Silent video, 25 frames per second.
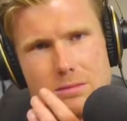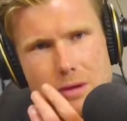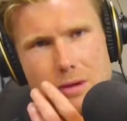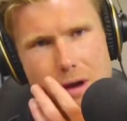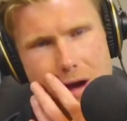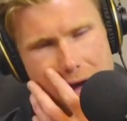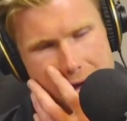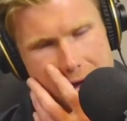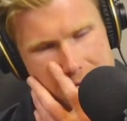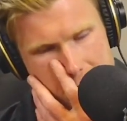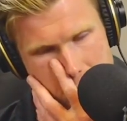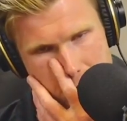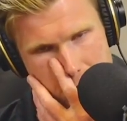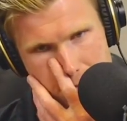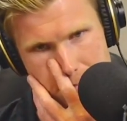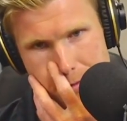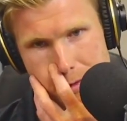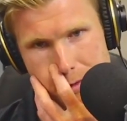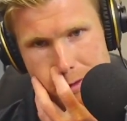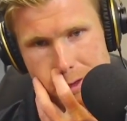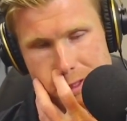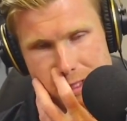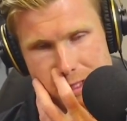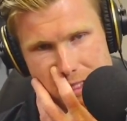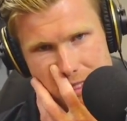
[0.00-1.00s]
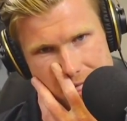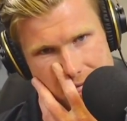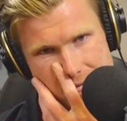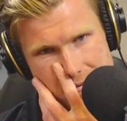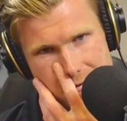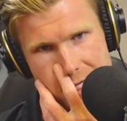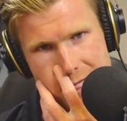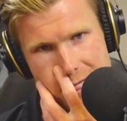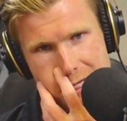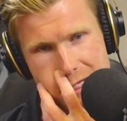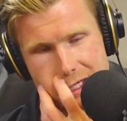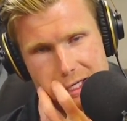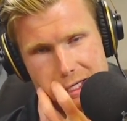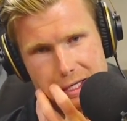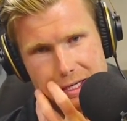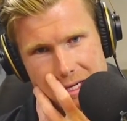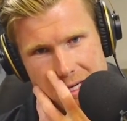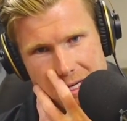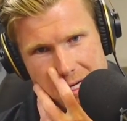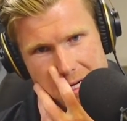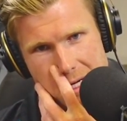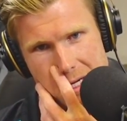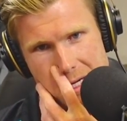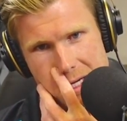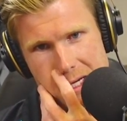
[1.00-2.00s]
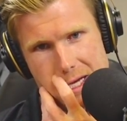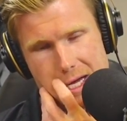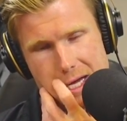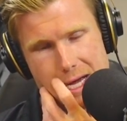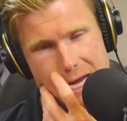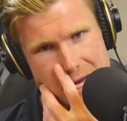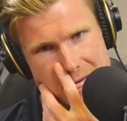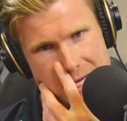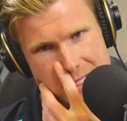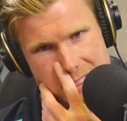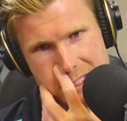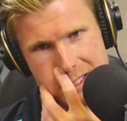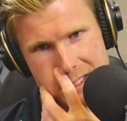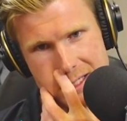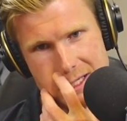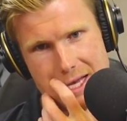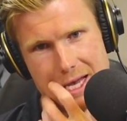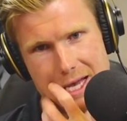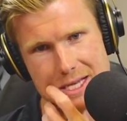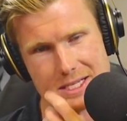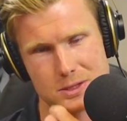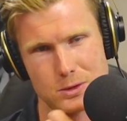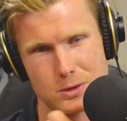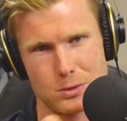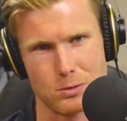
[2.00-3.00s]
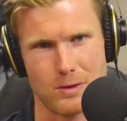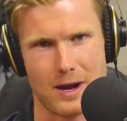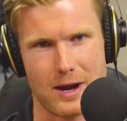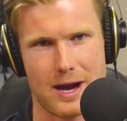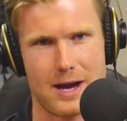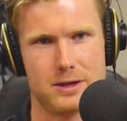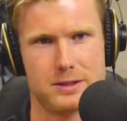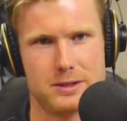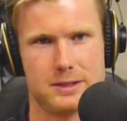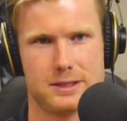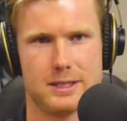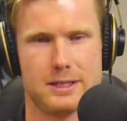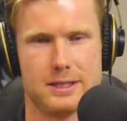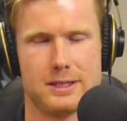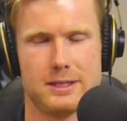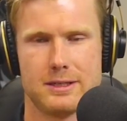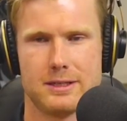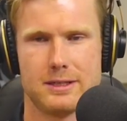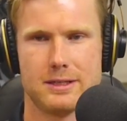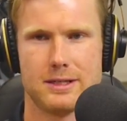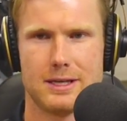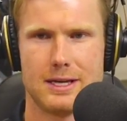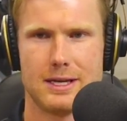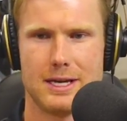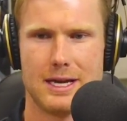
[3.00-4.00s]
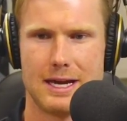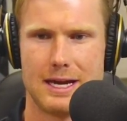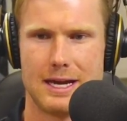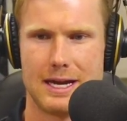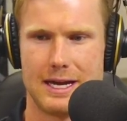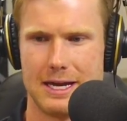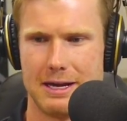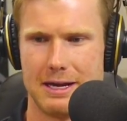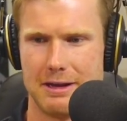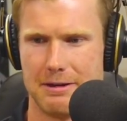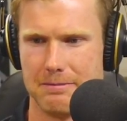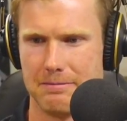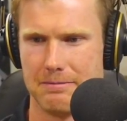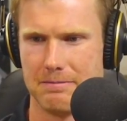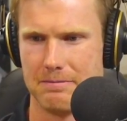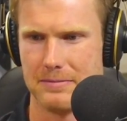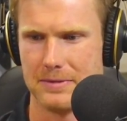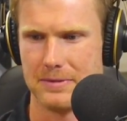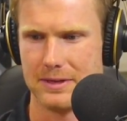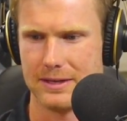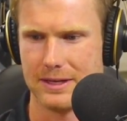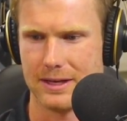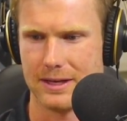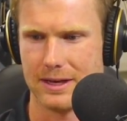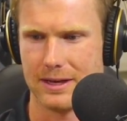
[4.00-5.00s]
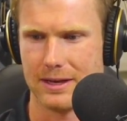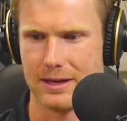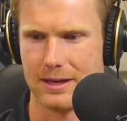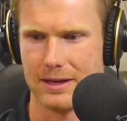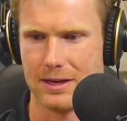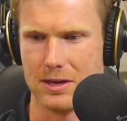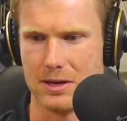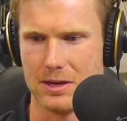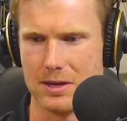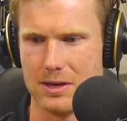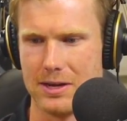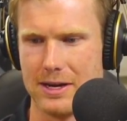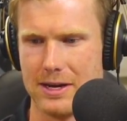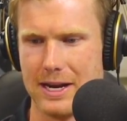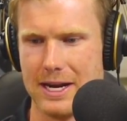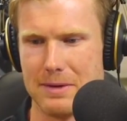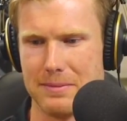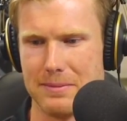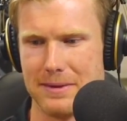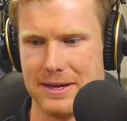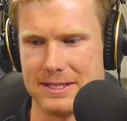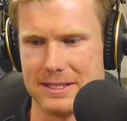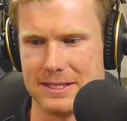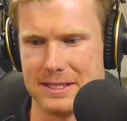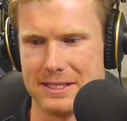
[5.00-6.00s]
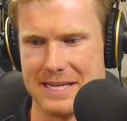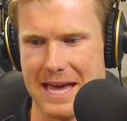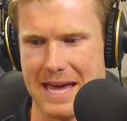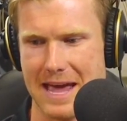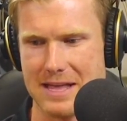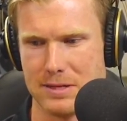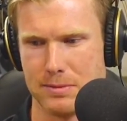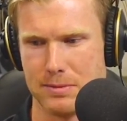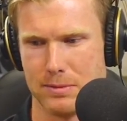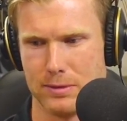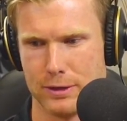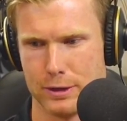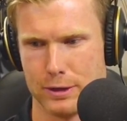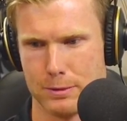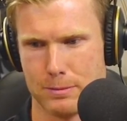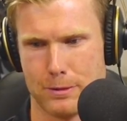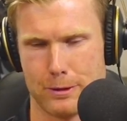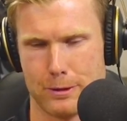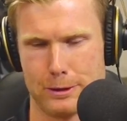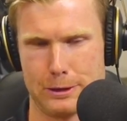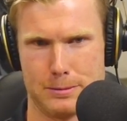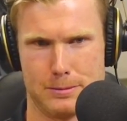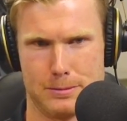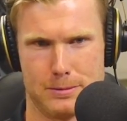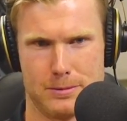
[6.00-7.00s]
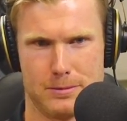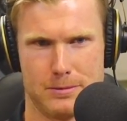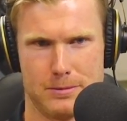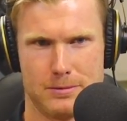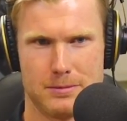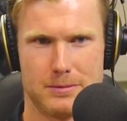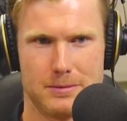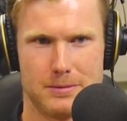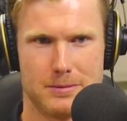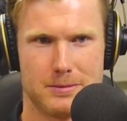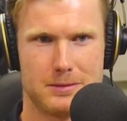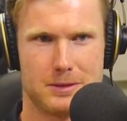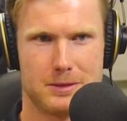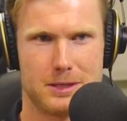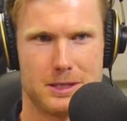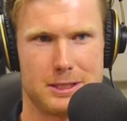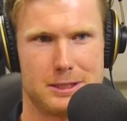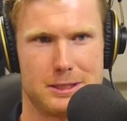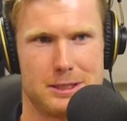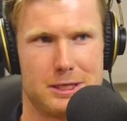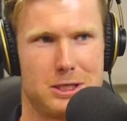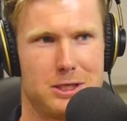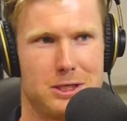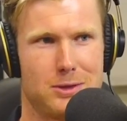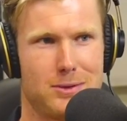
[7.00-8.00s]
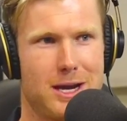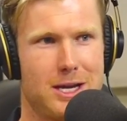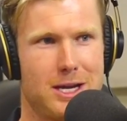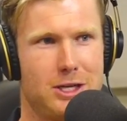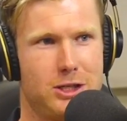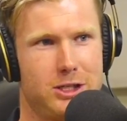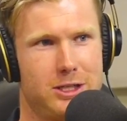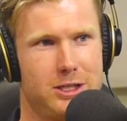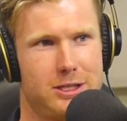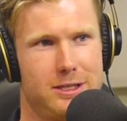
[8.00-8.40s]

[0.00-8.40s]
I don't personally. I think as a as an all rounder, um, you, you, need to be as adaptable as possible to the situation.